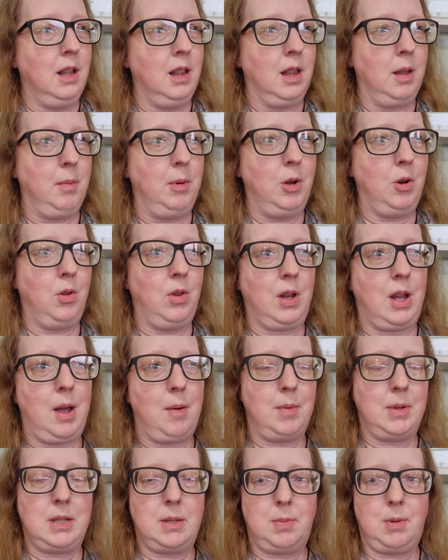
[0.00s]
let me know in the
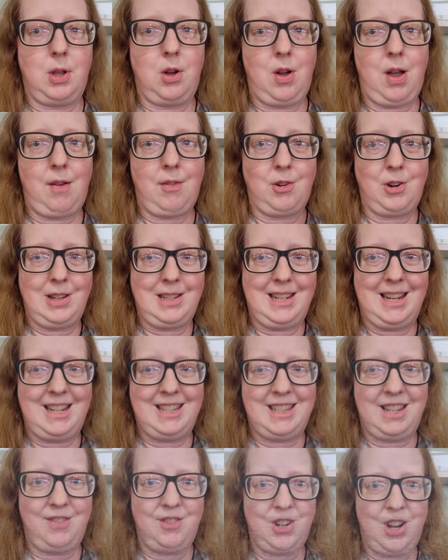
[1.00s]
comments below. Have a great day,
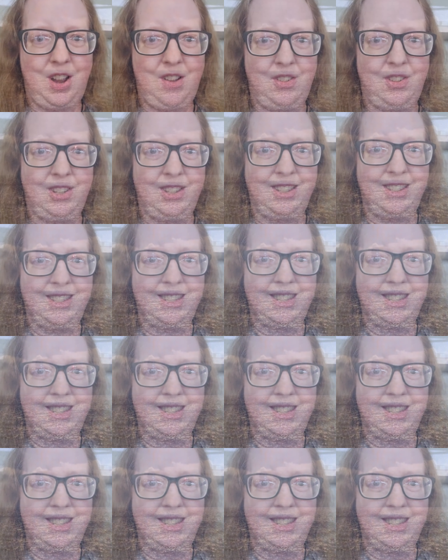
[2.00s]
safe travels.